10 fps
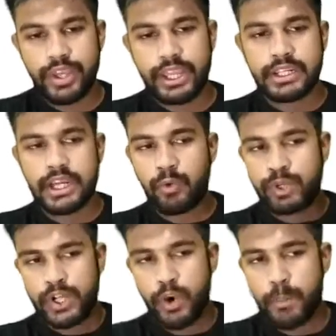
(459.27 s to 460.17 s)

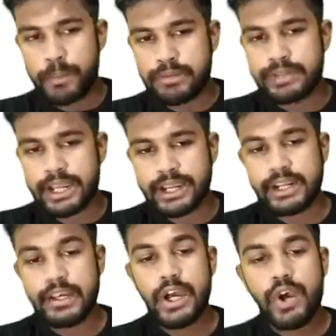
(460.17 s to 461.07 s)
encounter an open
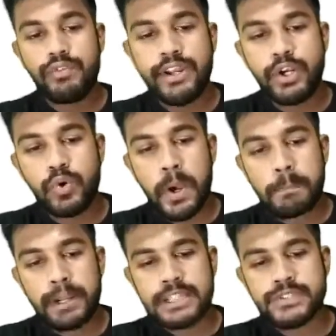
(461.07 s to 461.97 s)
bracket, we do
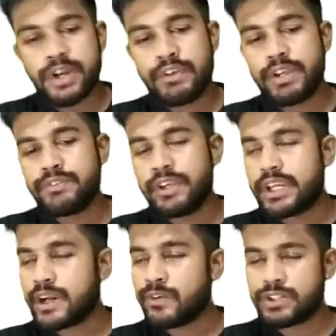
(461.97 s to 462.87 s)
a plus one. When we
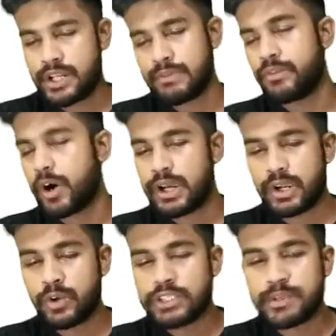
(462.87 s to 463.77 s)
encounter a
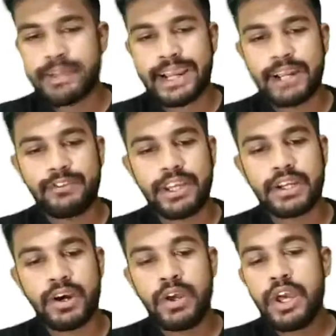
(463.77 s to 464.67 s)
closing bracket,
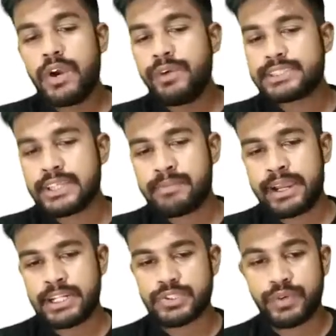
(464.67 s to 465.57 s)
we say
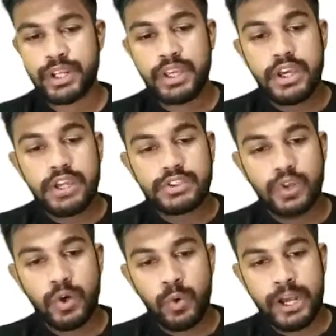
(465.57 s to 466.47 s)
minus one.
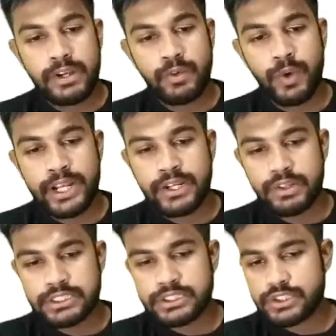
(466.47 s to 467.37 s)
So one
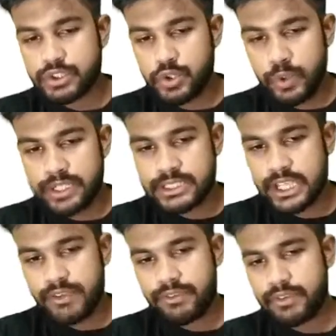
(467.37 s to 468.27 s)
is two
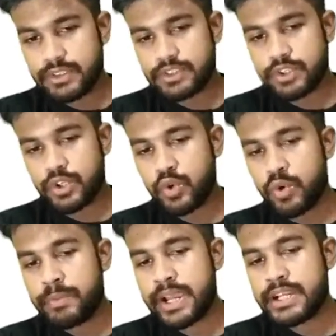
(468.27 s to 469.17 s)
itself. So
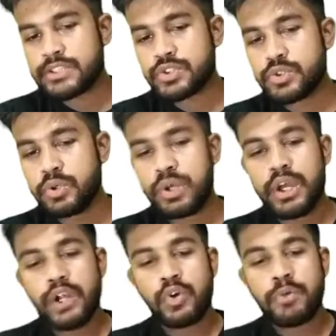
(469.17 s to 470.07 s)
2 minus 2,
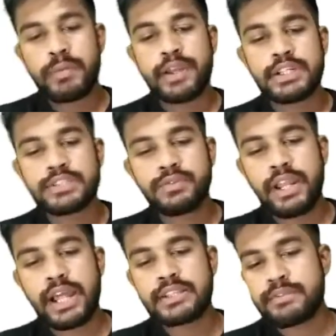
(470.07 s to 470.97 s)
2 minus
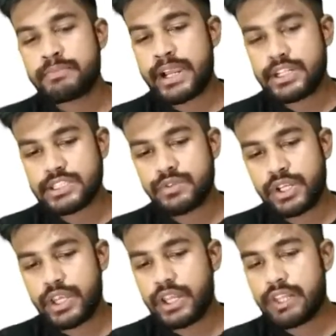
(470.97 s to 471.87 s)
1 and then minus
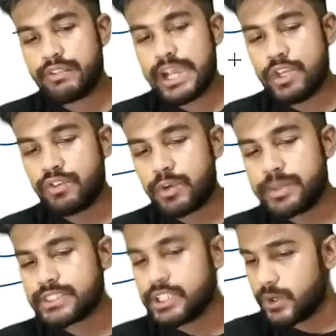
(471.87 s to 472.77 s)
1, the value would
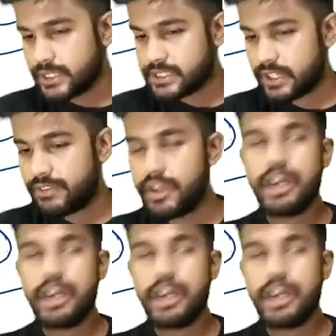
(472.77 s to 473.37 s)
be 0 itself.